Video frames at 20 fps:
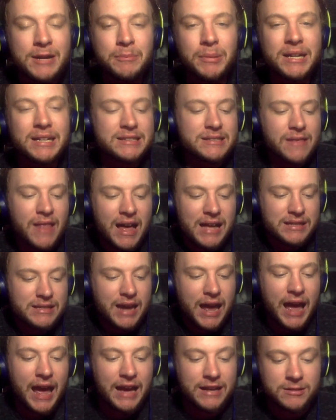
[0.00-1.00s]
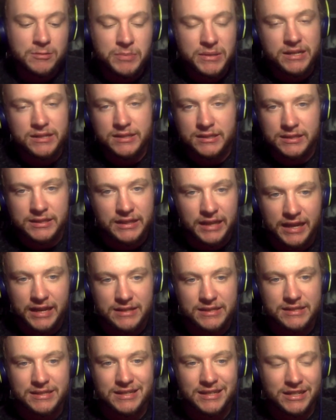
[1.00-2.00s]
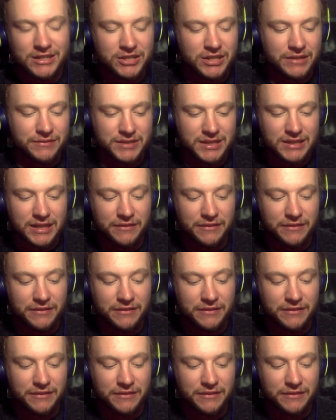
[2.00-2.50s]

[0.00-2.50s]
But it's a lot to ask because it's the Kansas City Chiefs,